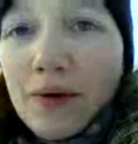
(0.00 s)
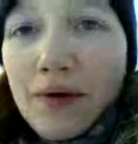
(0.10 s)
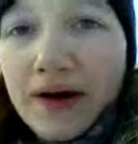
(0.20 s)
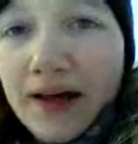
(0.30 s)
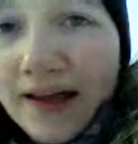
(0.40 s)
in the
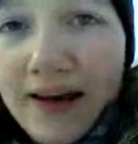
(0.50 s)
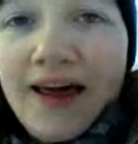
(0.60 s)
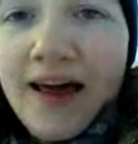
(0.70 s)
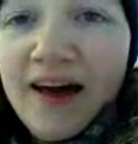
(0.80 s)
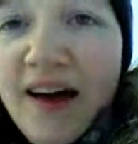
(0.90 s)
morning
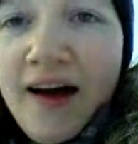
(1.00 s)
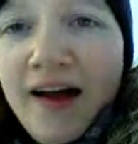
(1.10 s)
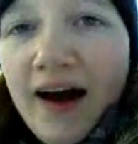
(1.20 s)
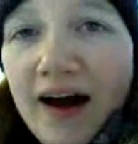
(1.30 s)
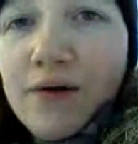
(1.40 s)
and
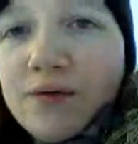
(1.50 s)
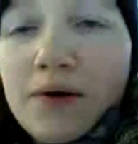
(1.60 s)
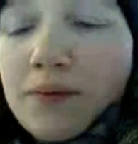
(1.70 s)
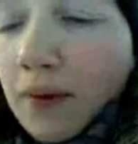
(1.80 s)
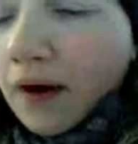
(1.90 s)
I
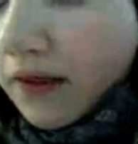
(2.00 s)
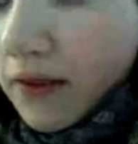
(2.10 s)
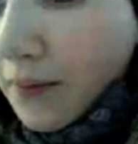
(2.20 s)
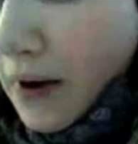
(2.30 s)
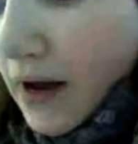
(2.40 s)
don't want to bother